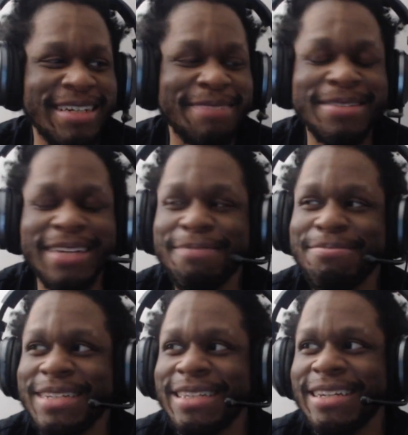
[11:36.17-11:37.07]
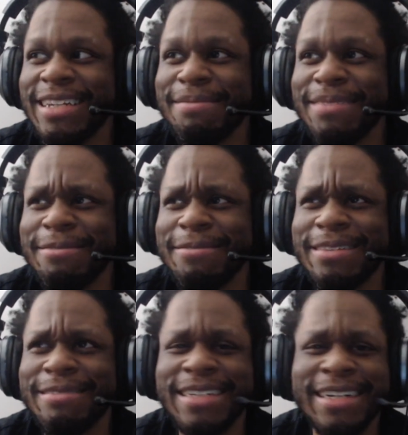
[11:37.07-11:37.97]
I played that game like
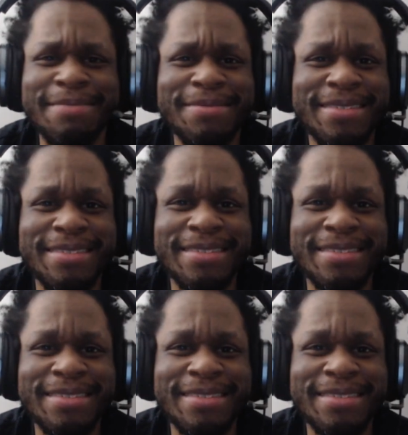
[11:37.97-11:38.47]
what 3 times?